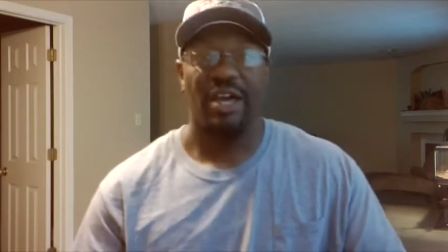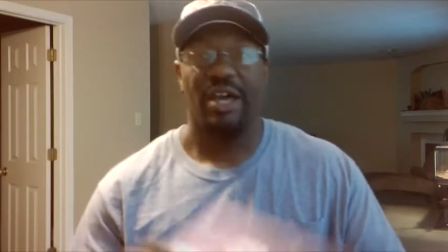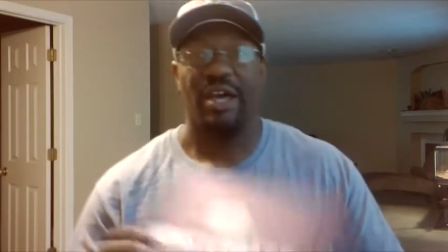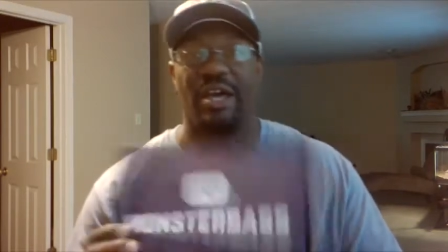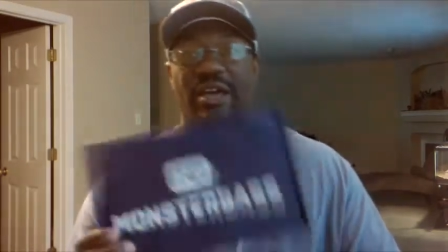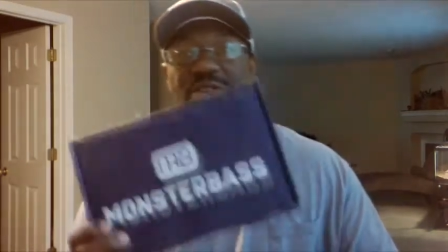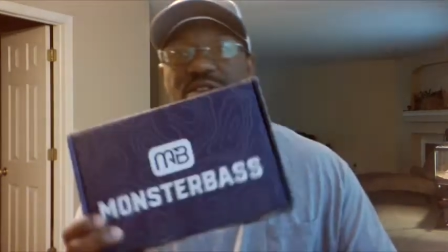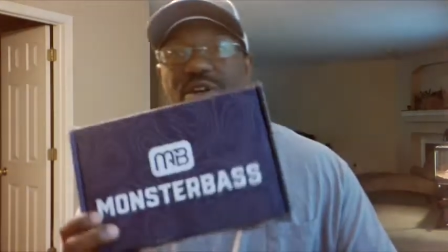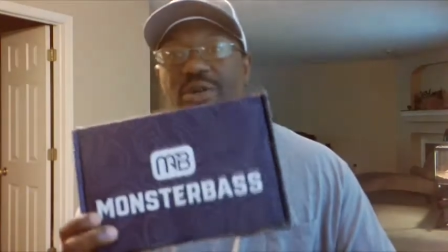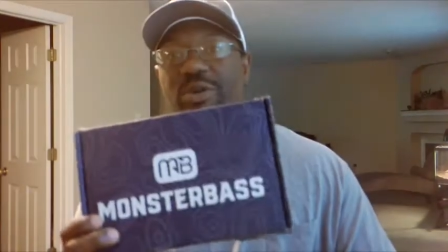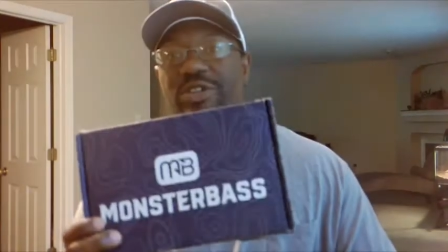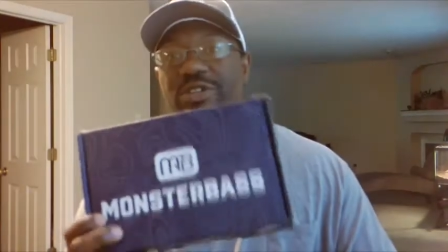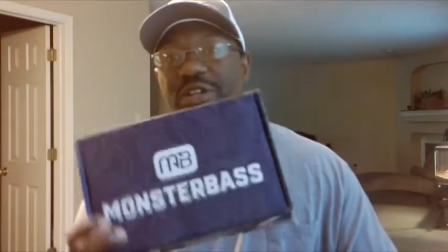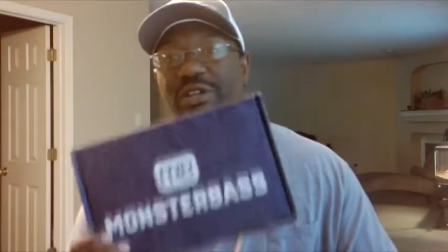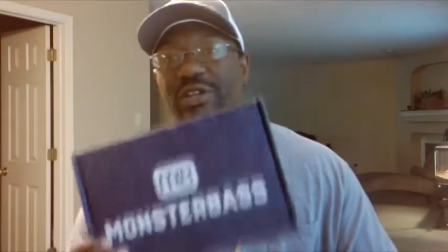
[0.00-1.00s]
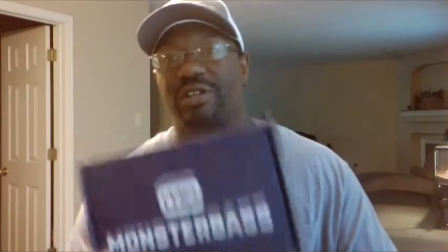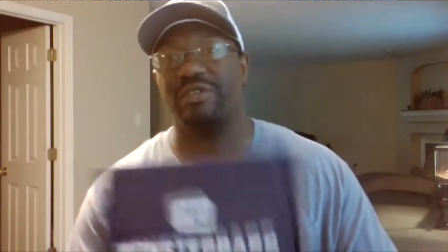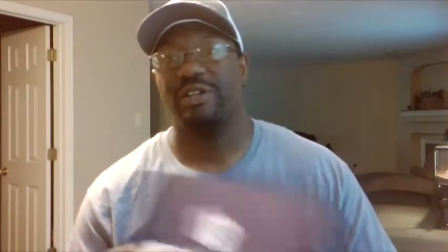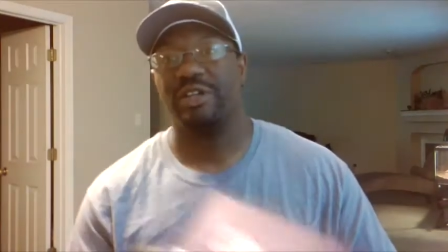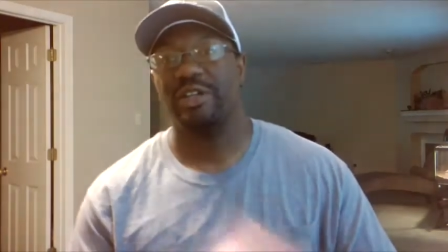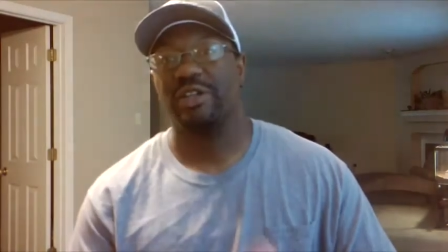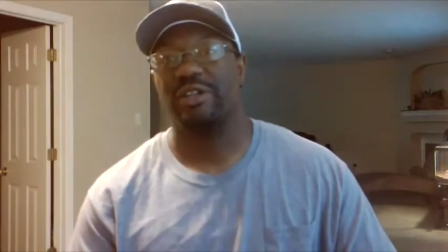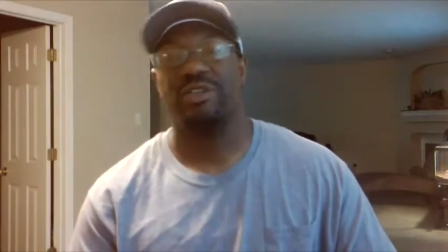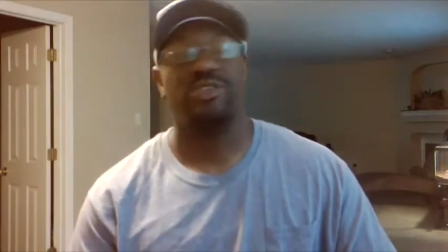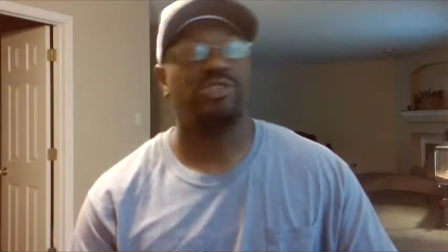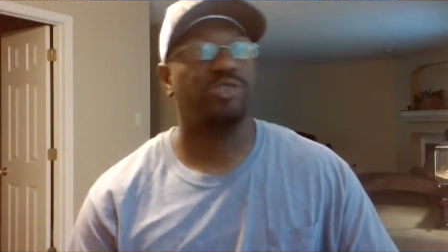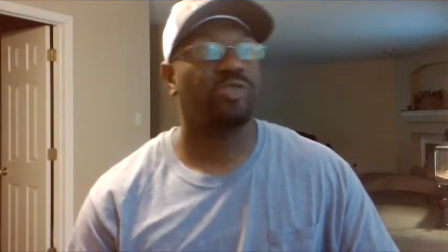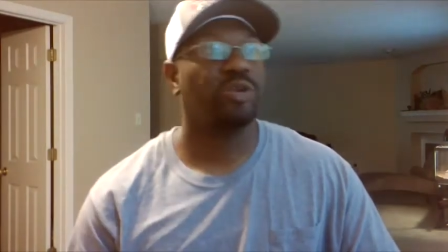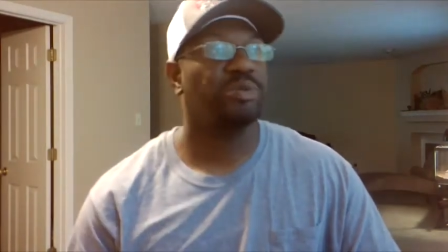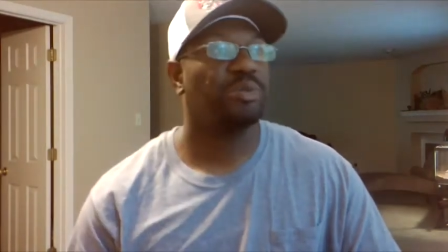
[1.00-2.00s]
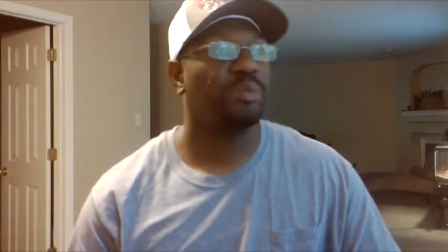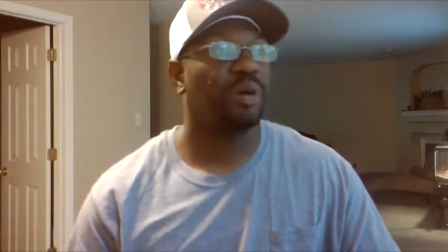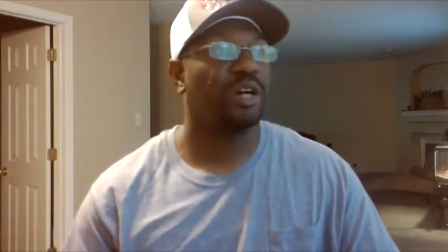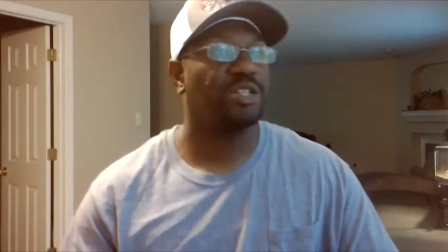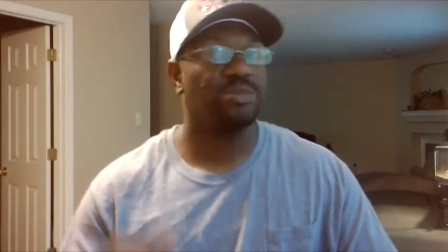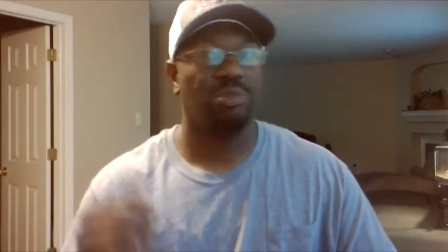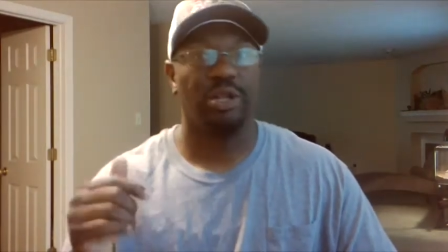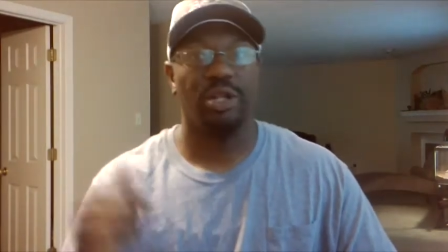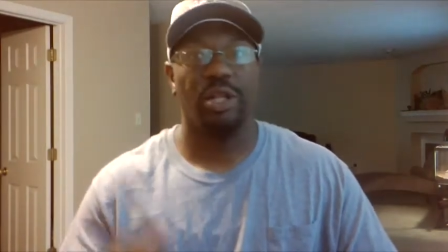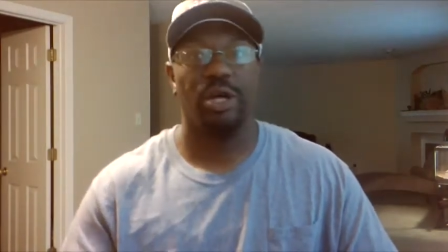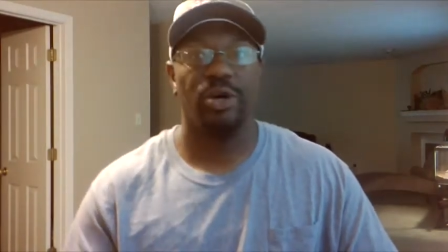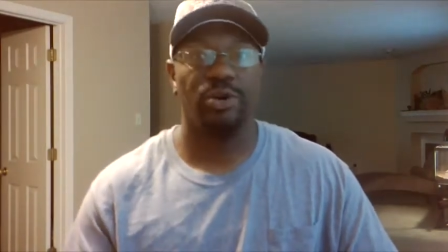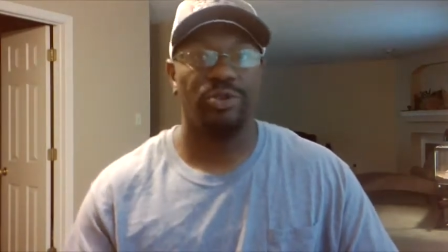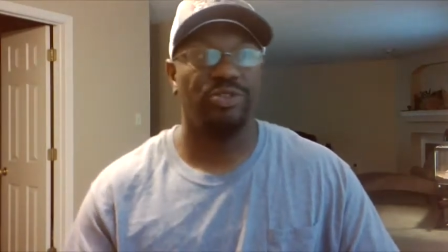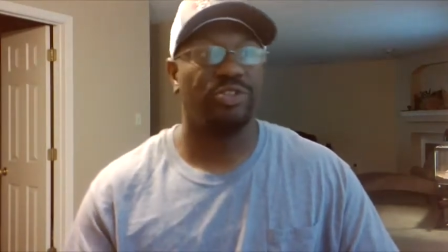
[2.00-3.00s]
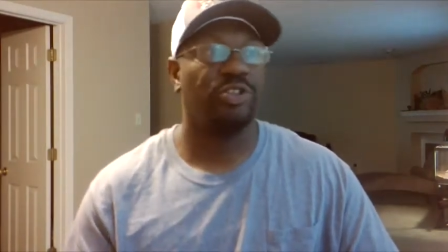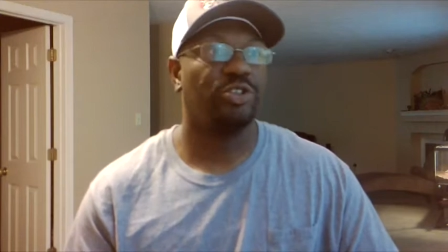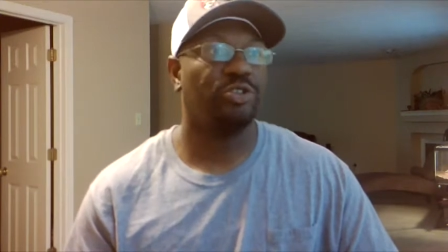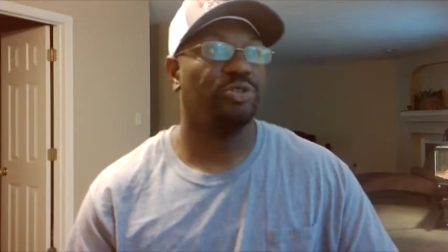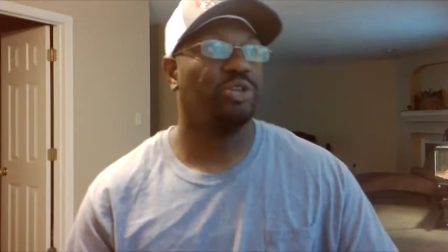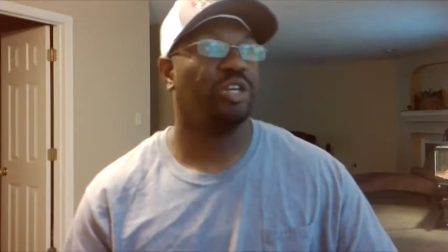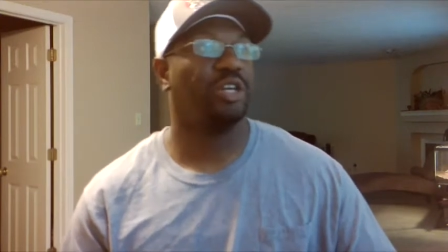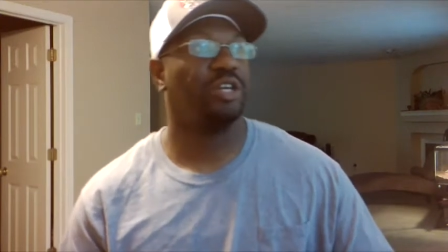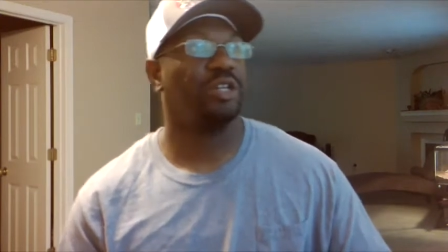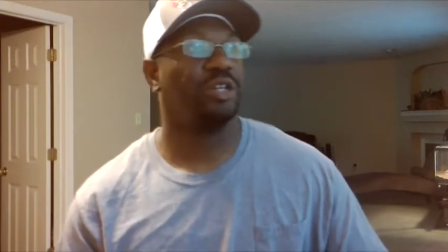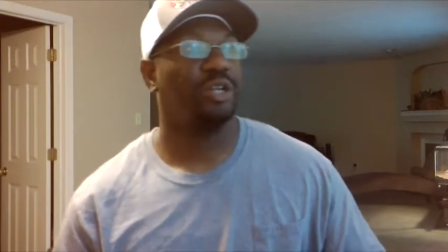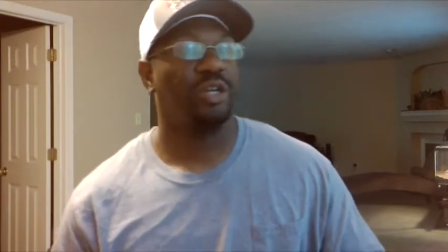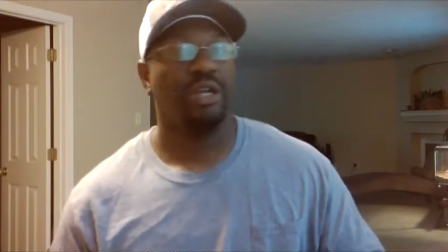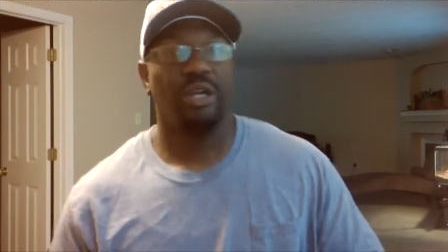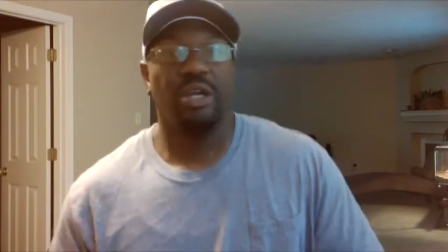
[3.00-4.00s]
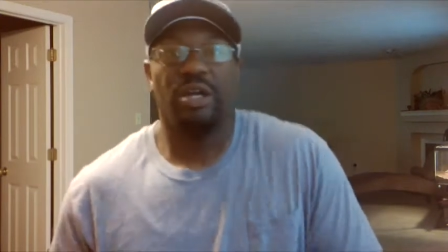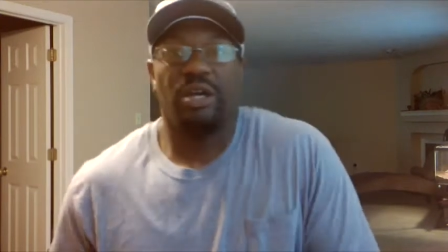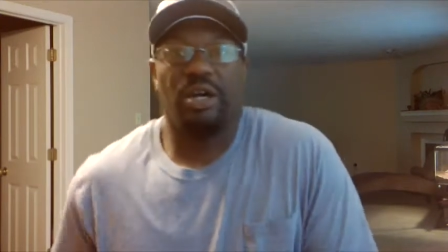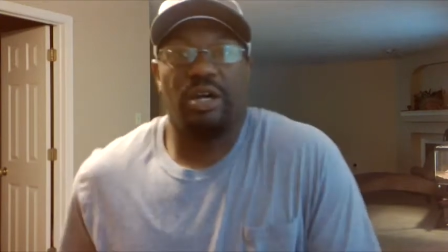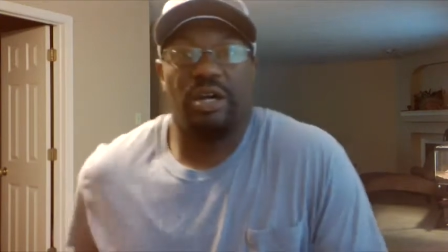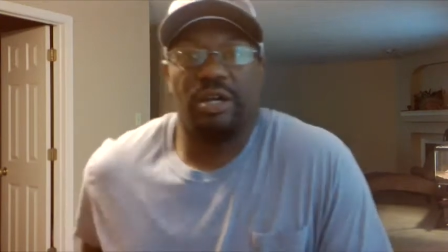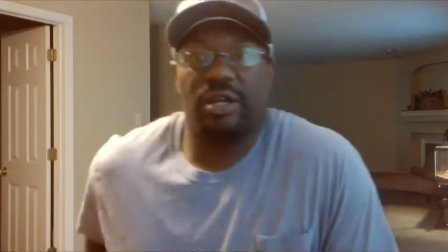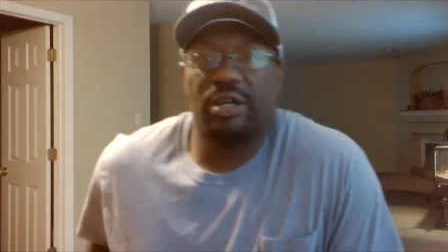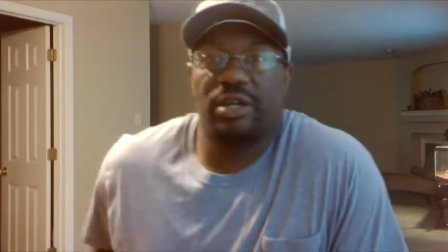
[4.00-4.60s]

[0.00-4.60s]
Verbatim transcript: As always, I'll leave a link in the description box below so you can uh,